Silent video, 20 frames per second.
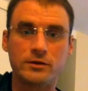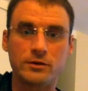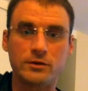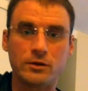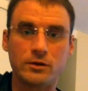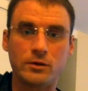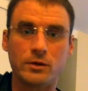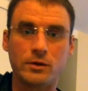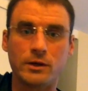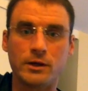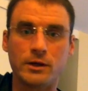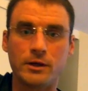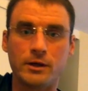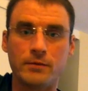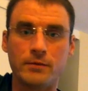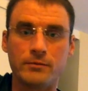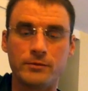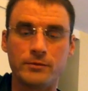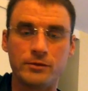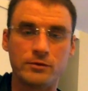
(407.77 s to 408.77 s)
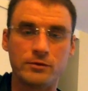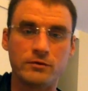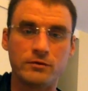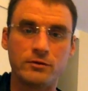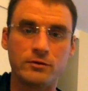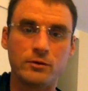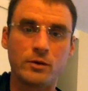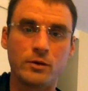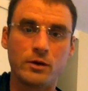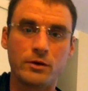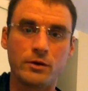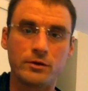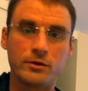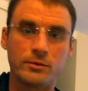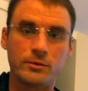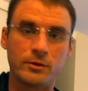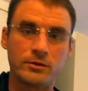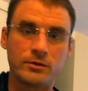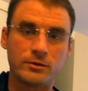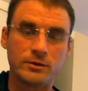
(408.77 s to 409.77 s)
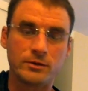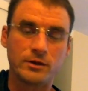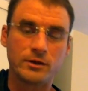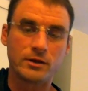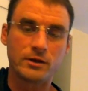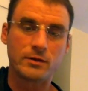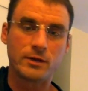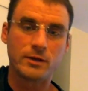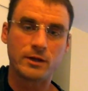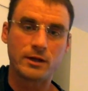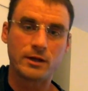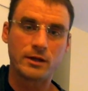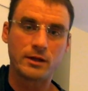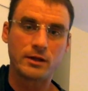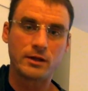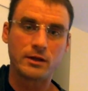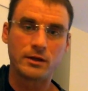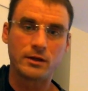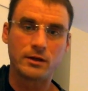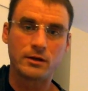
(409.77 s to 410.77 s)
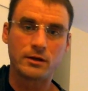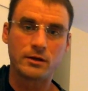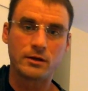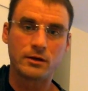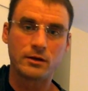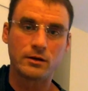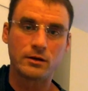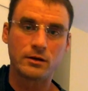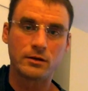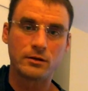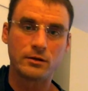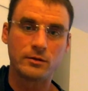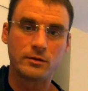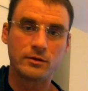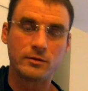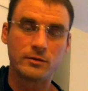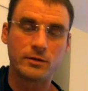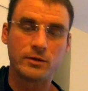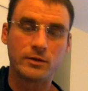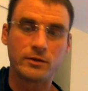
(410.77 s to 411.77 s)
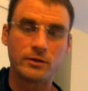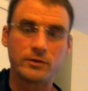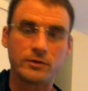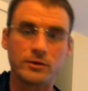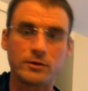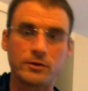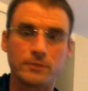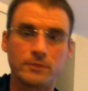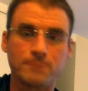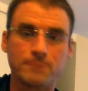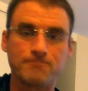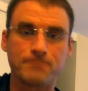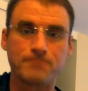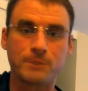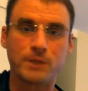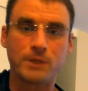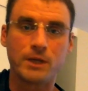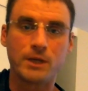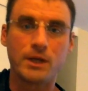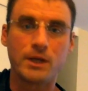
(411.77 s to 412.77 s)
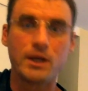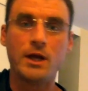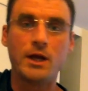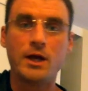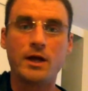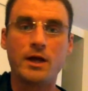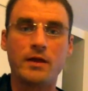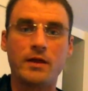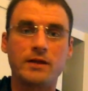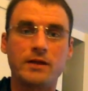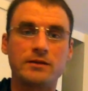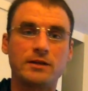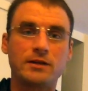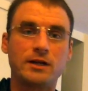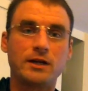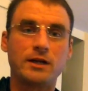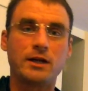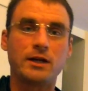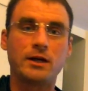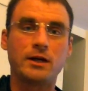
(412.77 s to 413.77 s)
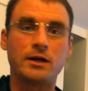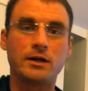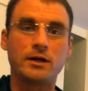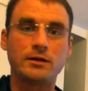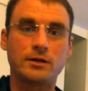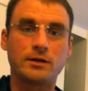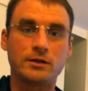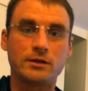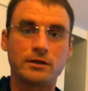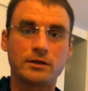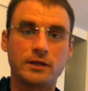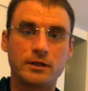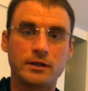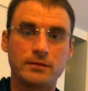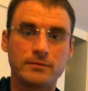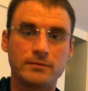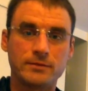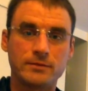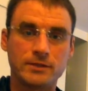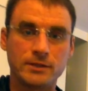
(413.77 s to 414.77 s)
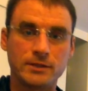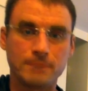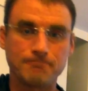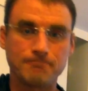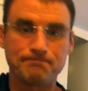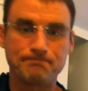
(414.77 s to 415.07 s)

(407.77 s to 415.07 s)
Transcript: So just review all those parts that we talked about, and I think you'll be able to play the whole song. All right. Thanks a lot. Talk to you later. See ya.